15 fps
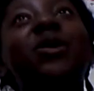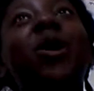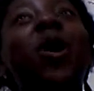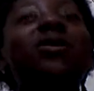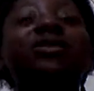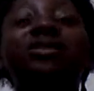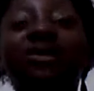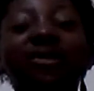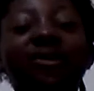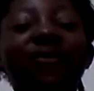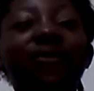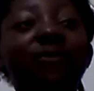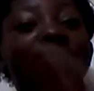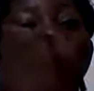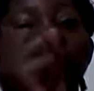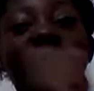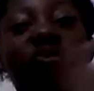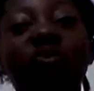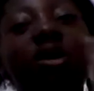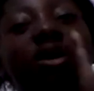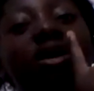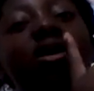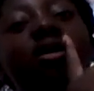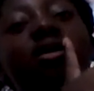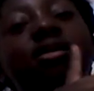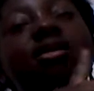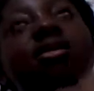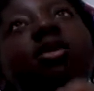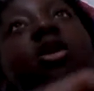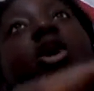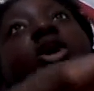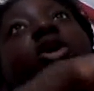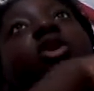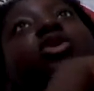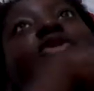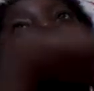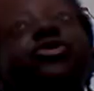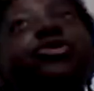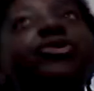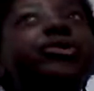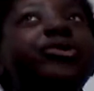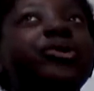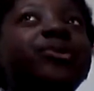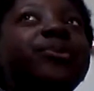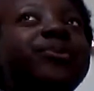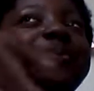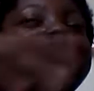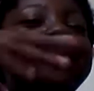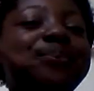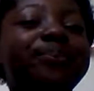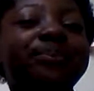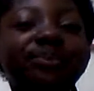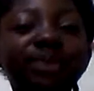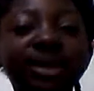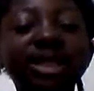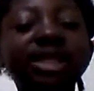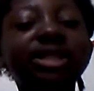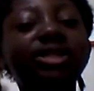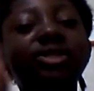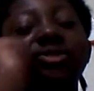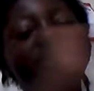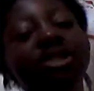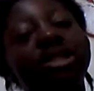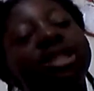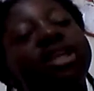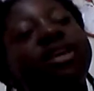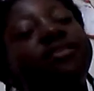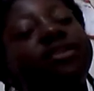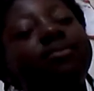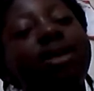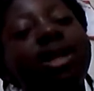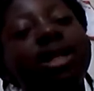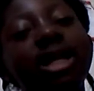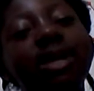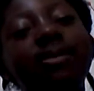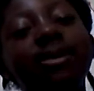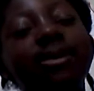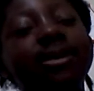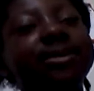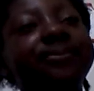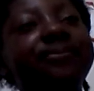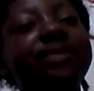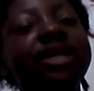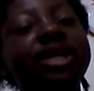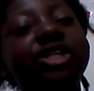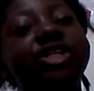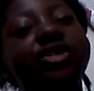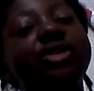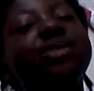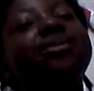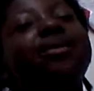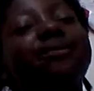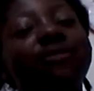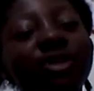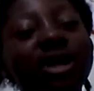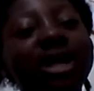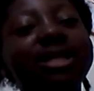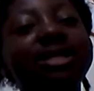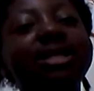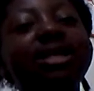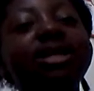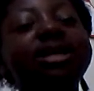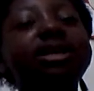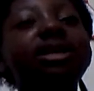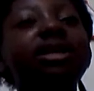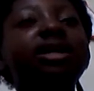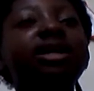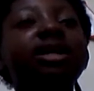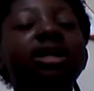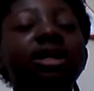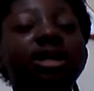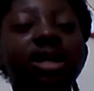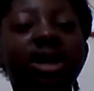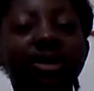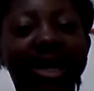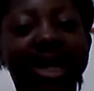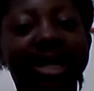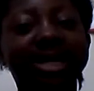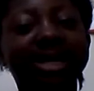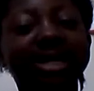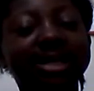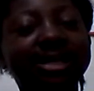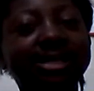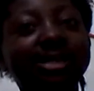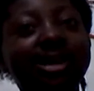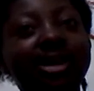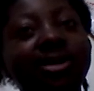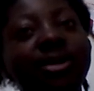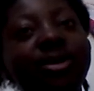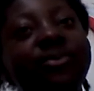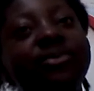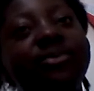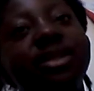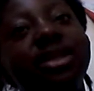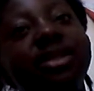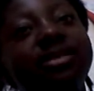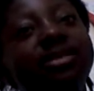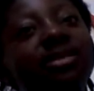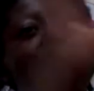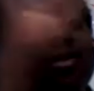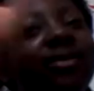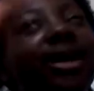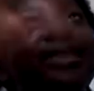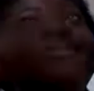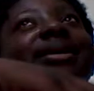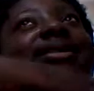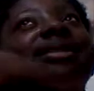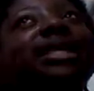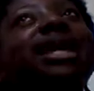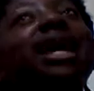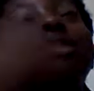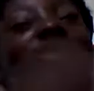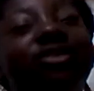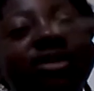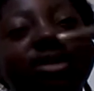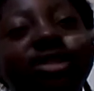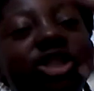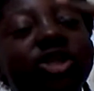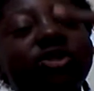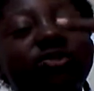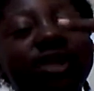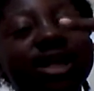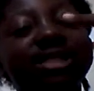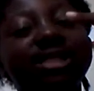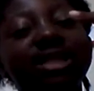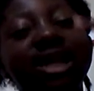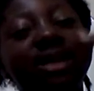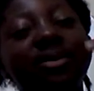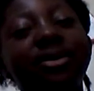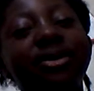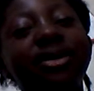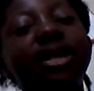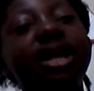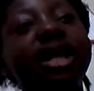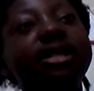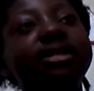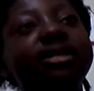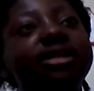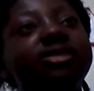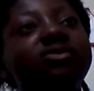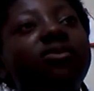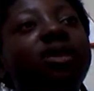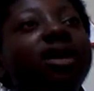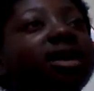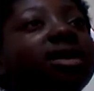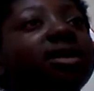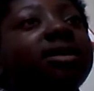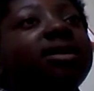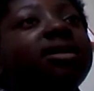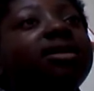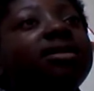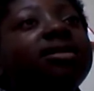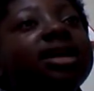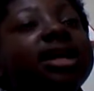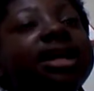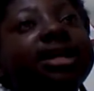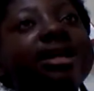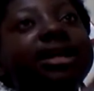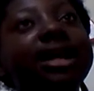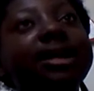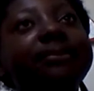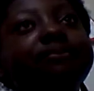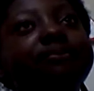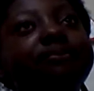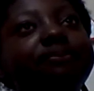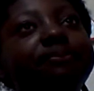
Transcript: it all started from this one girl who used to live in my neighborhood. She was my friend. Okay, so okay, basically I had three, two friends in the neighborhood. This one girl named